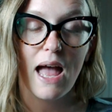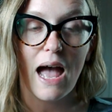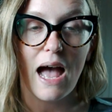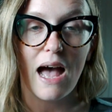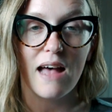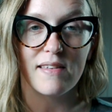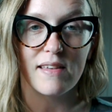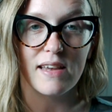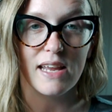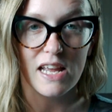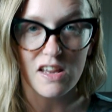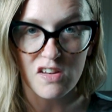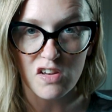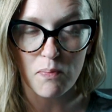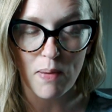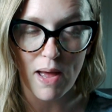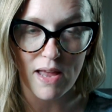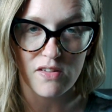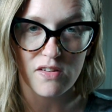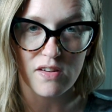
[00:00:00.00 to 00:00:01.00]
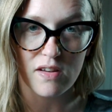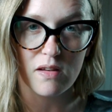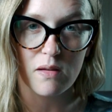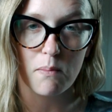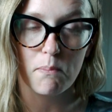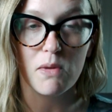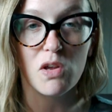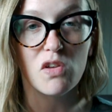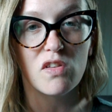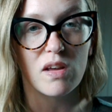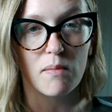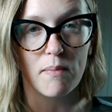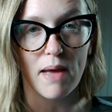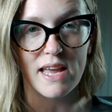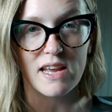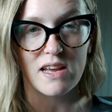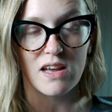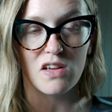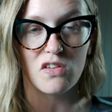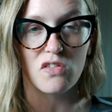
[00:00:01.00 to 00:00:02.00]
as an independent music
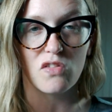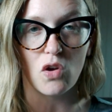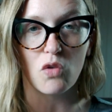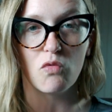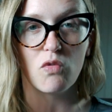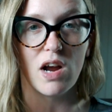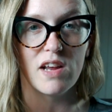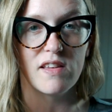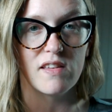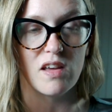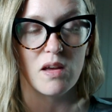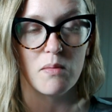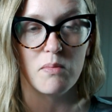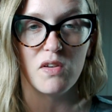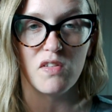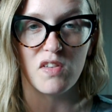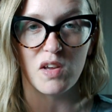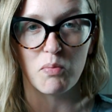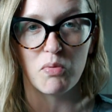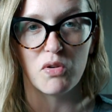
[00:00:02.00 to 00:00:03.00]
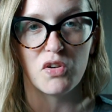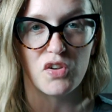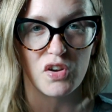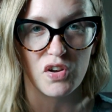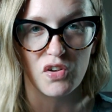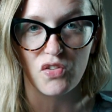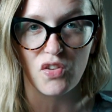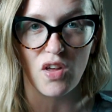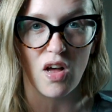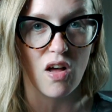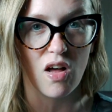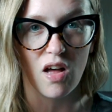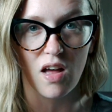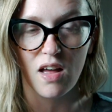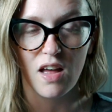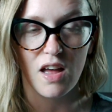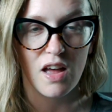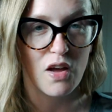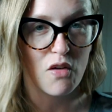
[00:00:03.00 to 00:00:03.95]
maker, songwriter, music producer,